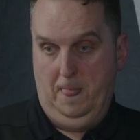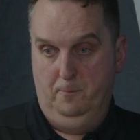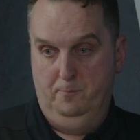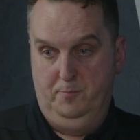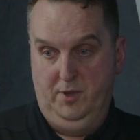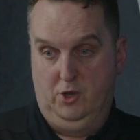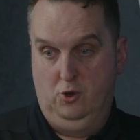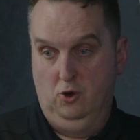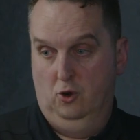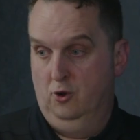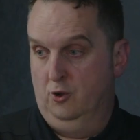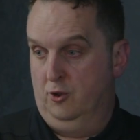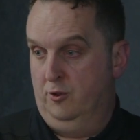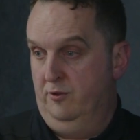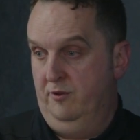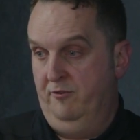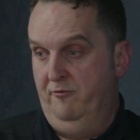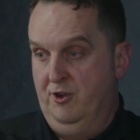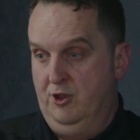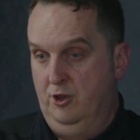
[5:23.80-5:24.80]
Because
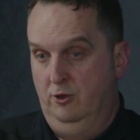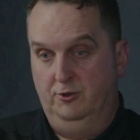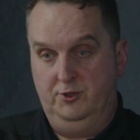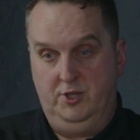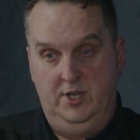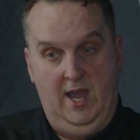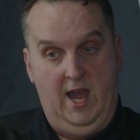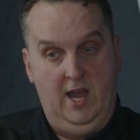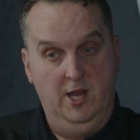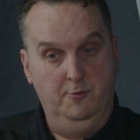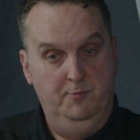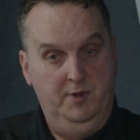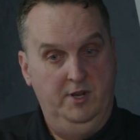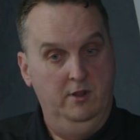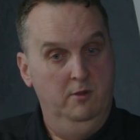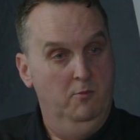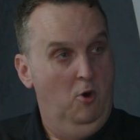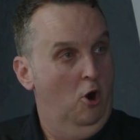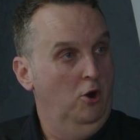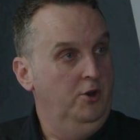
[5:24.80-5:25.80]
the original TA has been
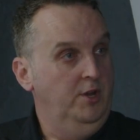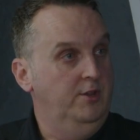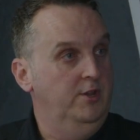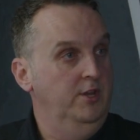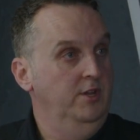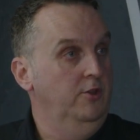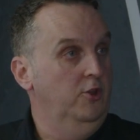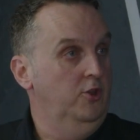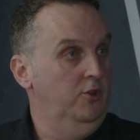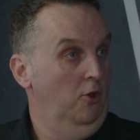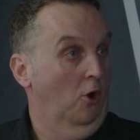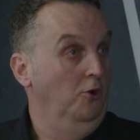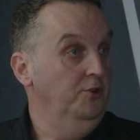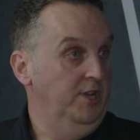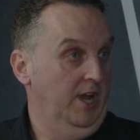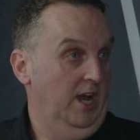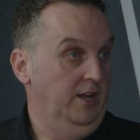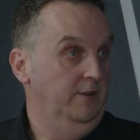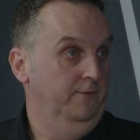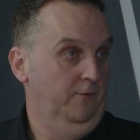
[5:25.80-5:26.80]
in the market since
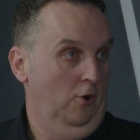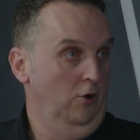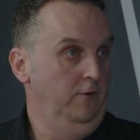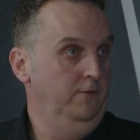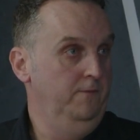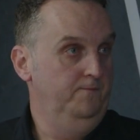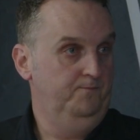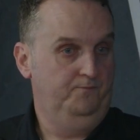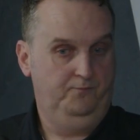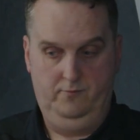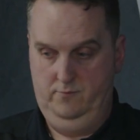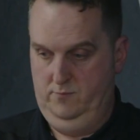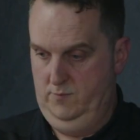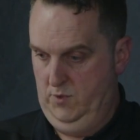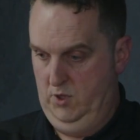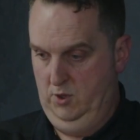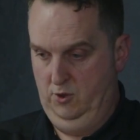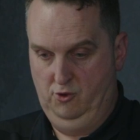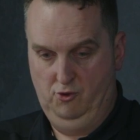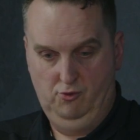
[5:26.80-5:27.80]
1985,
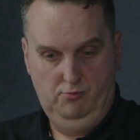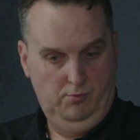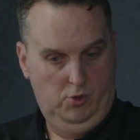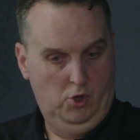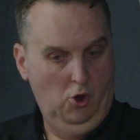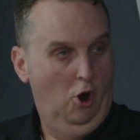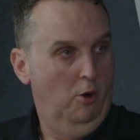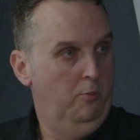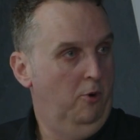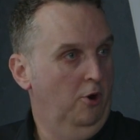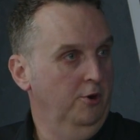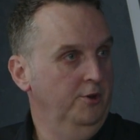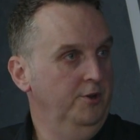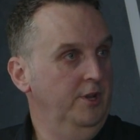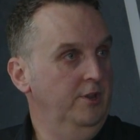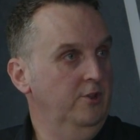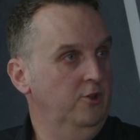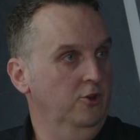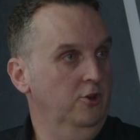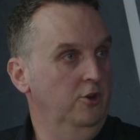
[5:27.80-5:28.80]
there's carbide
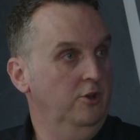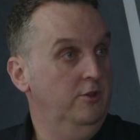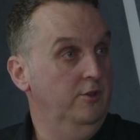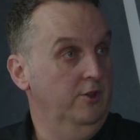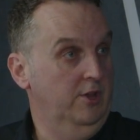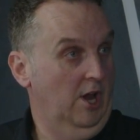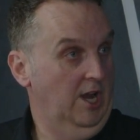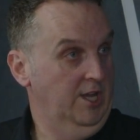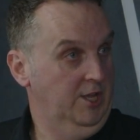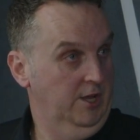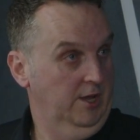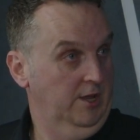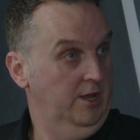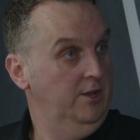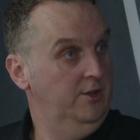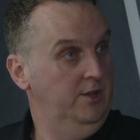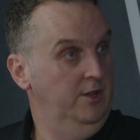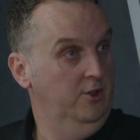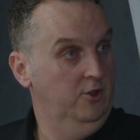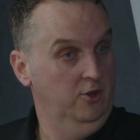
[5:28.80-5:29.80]
inserts, there's
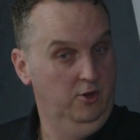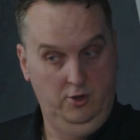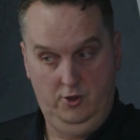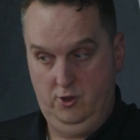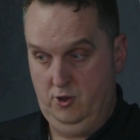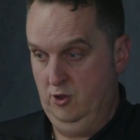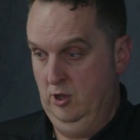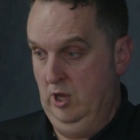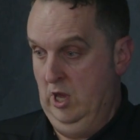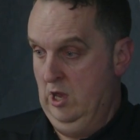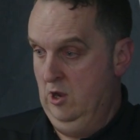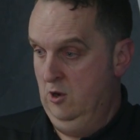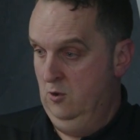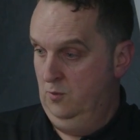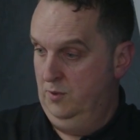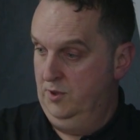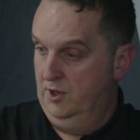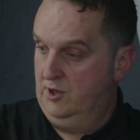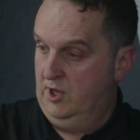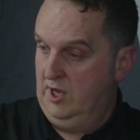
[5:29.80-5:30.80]
TSS inserts.
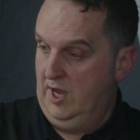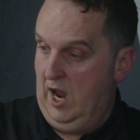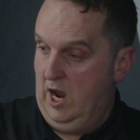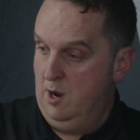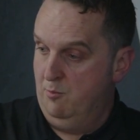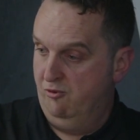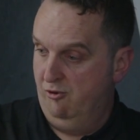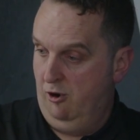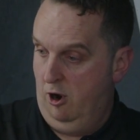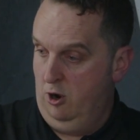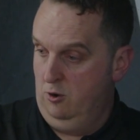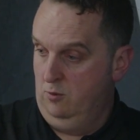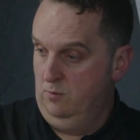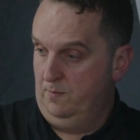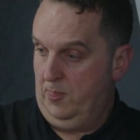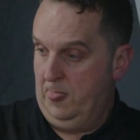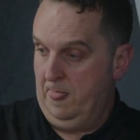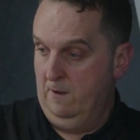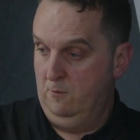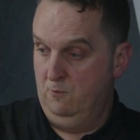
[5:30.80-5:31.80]
With the TA Pro,
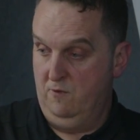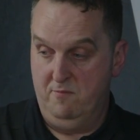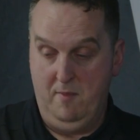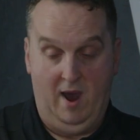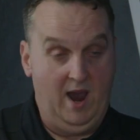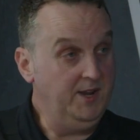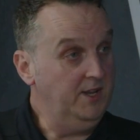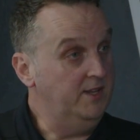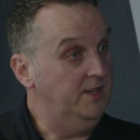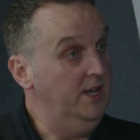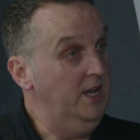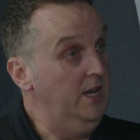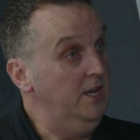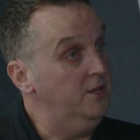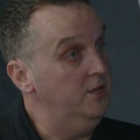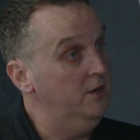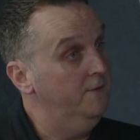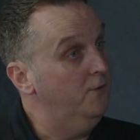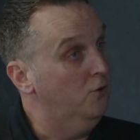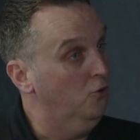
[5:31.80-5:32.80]
we've made it
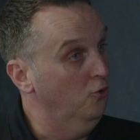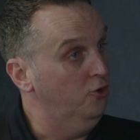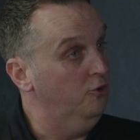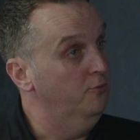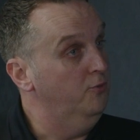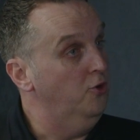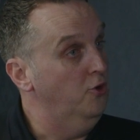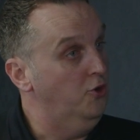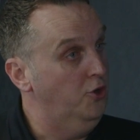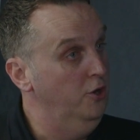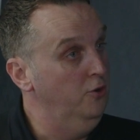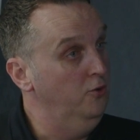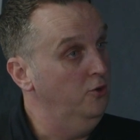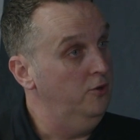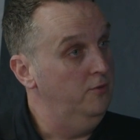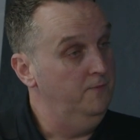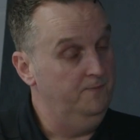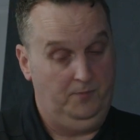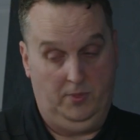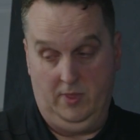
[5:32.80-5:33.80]
easier for customers to
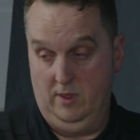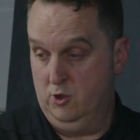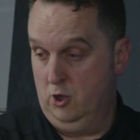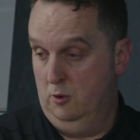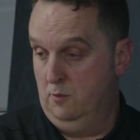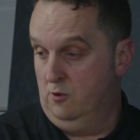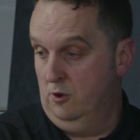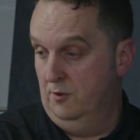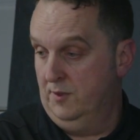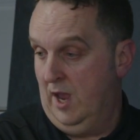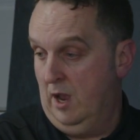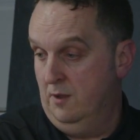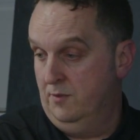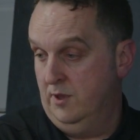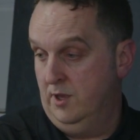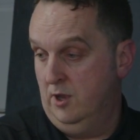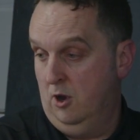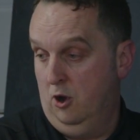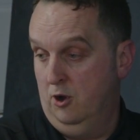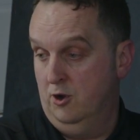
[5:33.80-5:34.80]
choose. So we've gone down
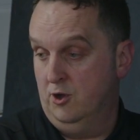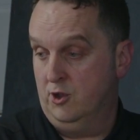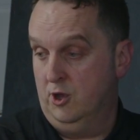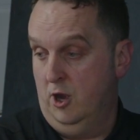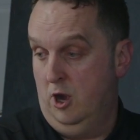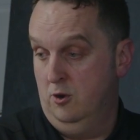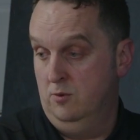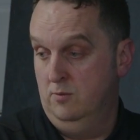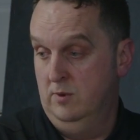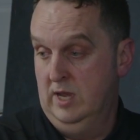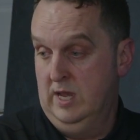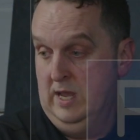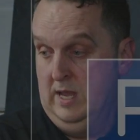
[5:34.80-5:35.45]
the ISO